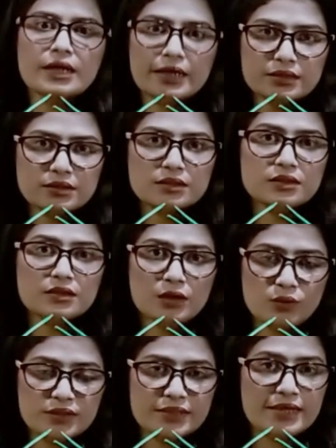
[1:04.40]
and
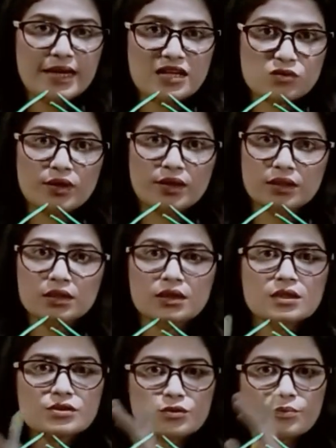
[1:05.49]
guanine as well.
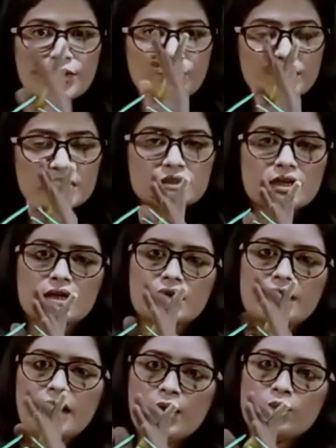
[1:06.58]
So purine
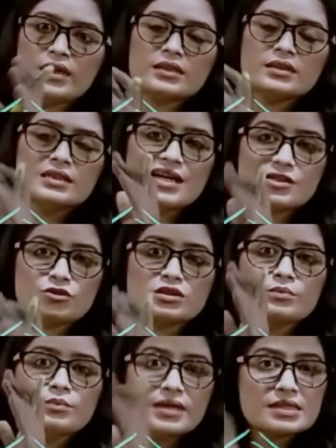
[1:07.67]
having the
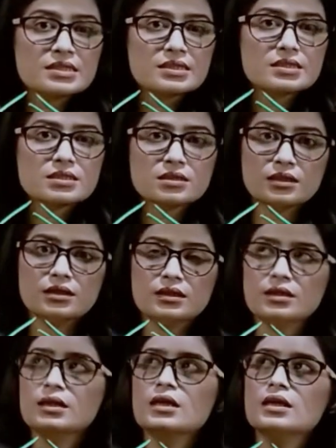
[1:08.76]
nitrogen bases
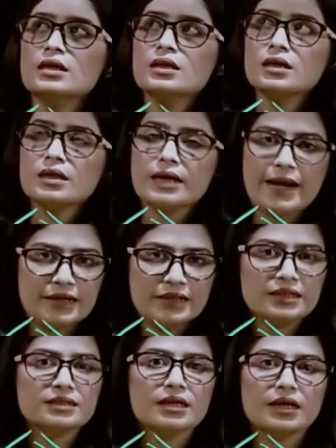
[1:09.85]

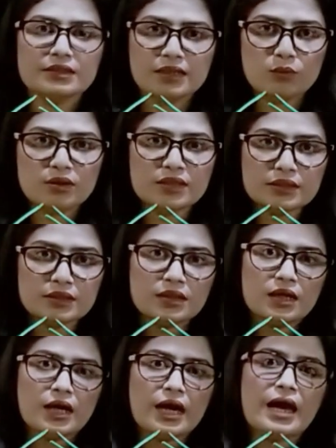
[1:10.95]
adenine and guanine
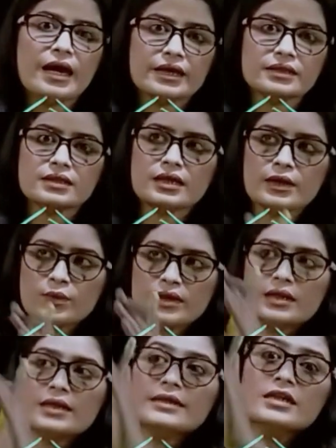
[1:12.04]
and
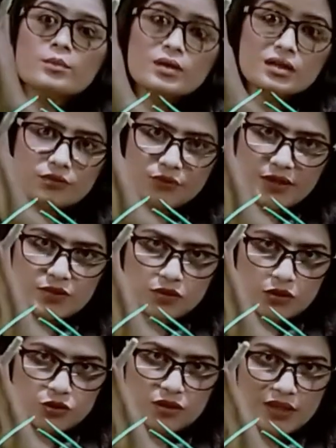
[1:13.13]
having double ring
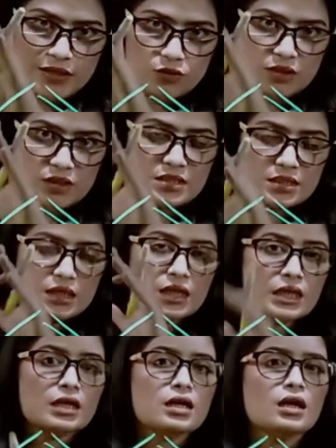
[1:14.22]
structure, as you can
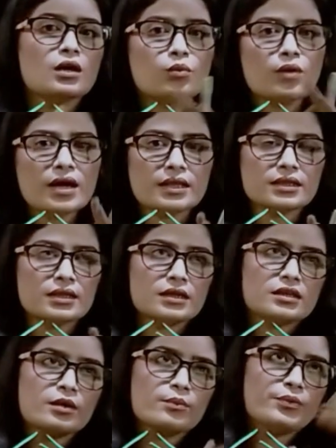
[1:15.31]
see. While
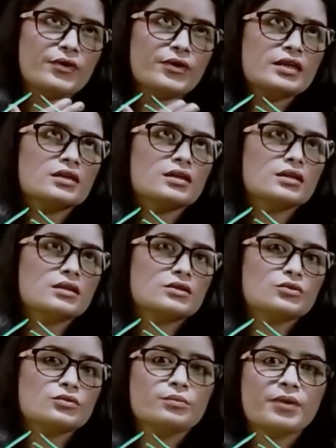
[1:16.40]
comparing
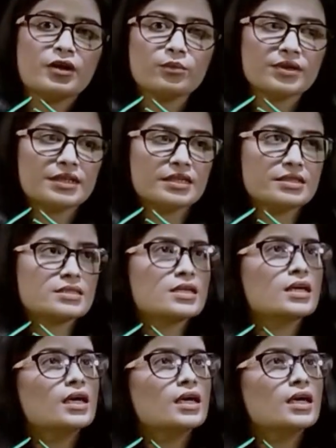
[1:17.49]
to pyrimidines,